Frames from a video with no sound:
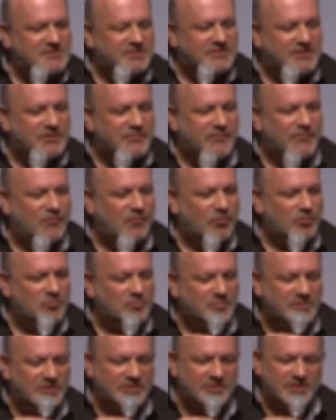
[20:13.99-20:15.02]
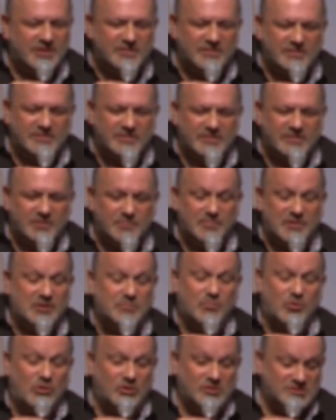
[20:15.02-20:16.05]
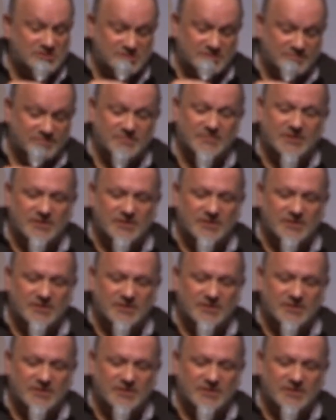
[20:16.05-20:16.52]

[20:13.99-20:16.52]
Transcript: and they informed me that the big boss,